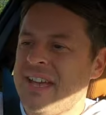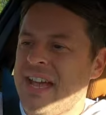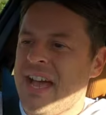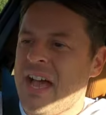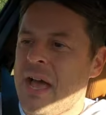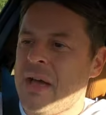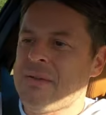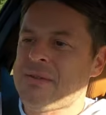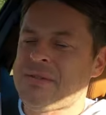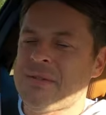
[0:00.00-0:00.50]

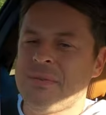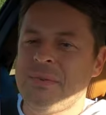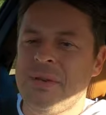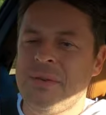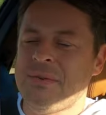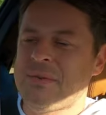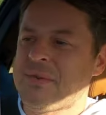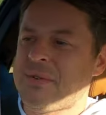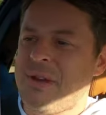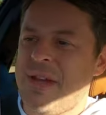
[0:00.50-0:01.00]
Uh, so it
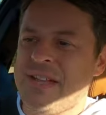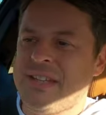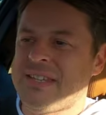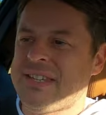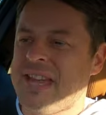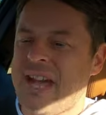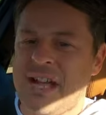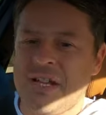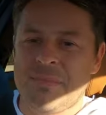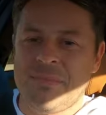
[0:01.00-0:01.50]
was great to
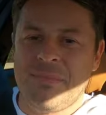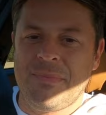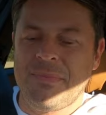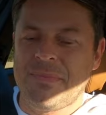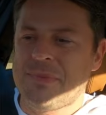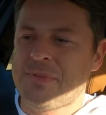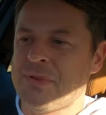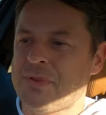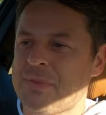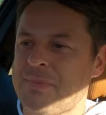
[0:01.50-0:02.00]
catch
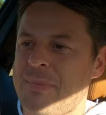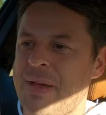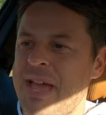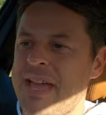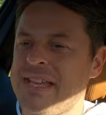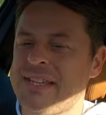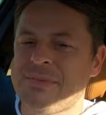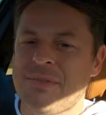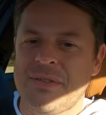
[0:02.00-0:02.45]
touch base